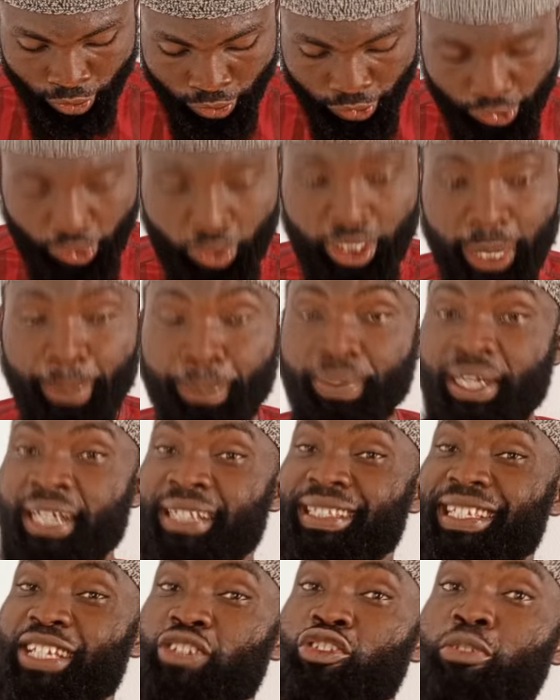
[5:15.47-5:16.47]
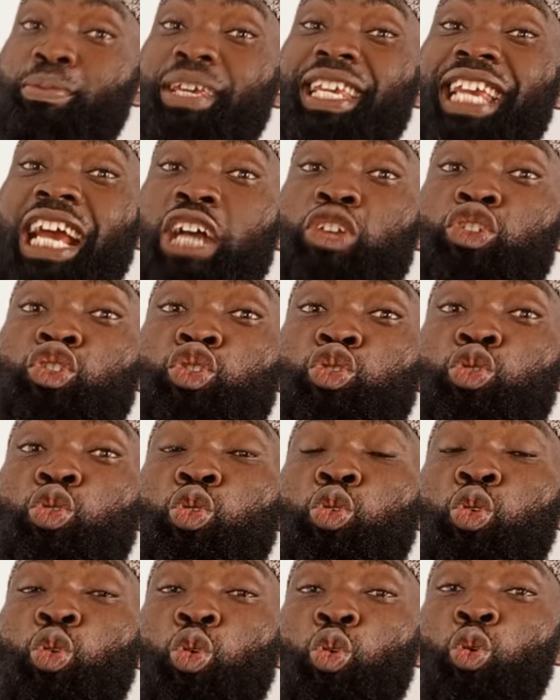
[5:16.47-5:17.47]
So the present tense will be
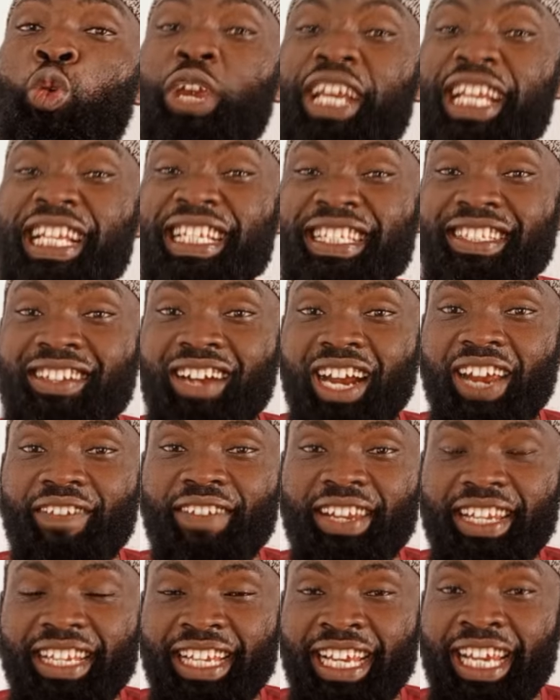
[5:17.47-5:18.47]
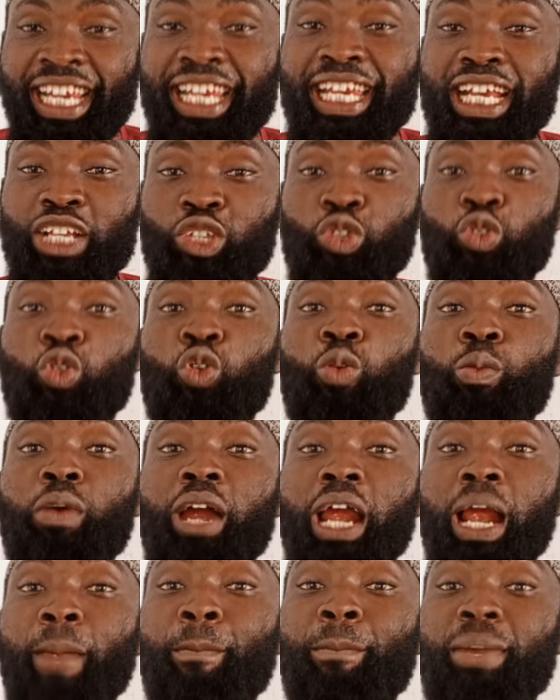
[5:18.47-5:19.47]
yasuku, he is driving. Yasuku
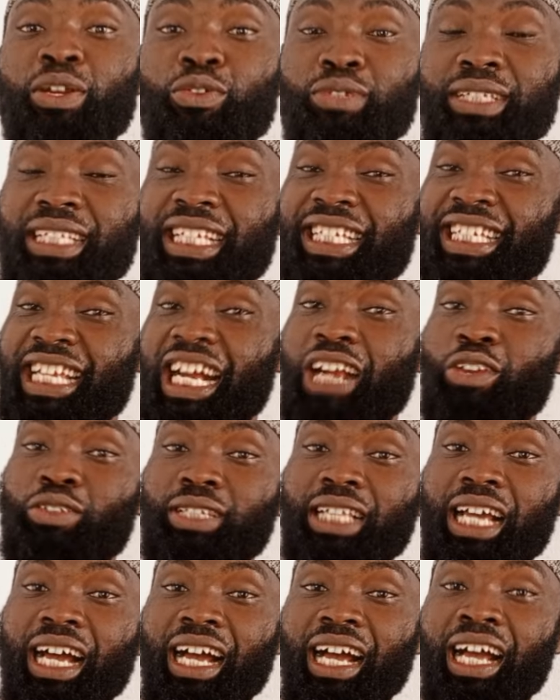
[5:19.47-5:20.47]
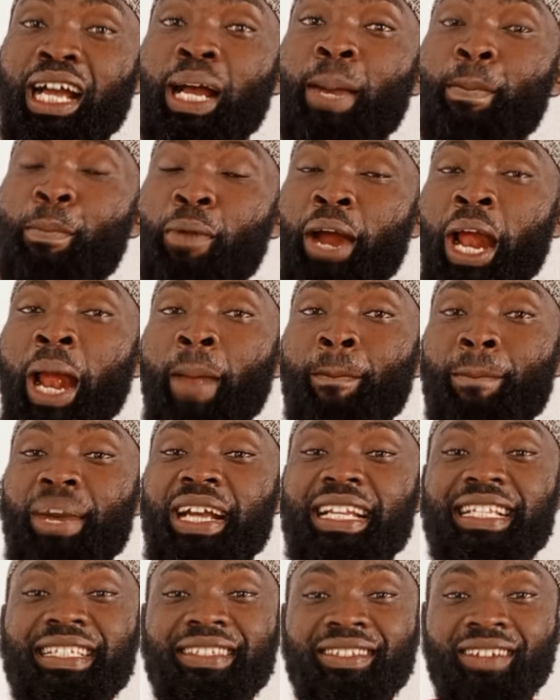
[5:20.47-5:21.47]
Muhammad,
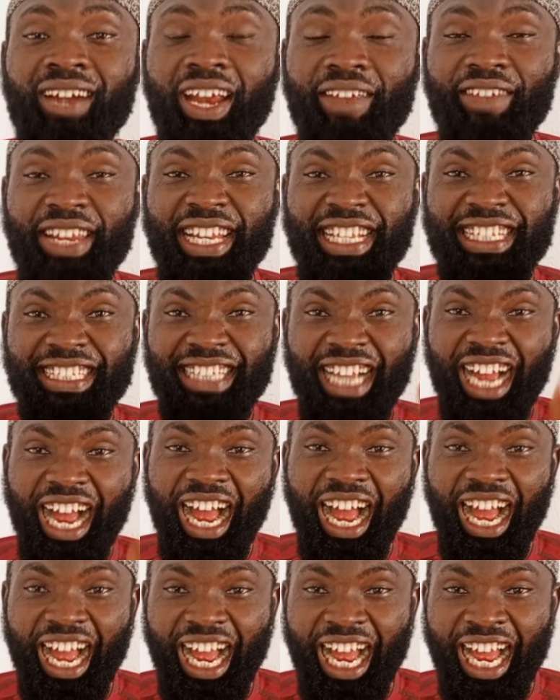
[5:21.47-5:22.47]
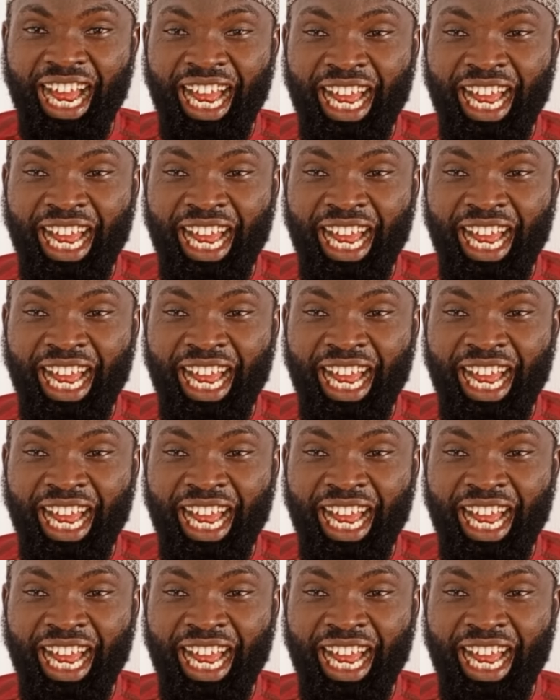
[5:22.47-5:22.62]
Muhammad is driving his car.